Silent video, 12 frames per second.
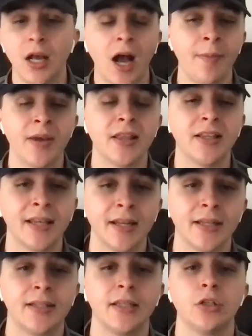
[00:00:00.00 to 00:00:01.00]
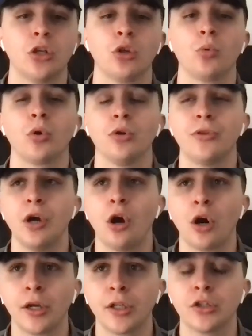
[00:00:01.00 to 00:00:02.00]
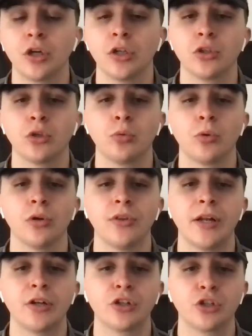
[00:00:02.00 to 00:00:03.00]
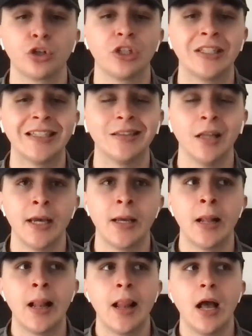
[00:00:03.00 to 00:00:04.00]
I mean, the Tennessees of the world, the Arkansas of the world that are surging late.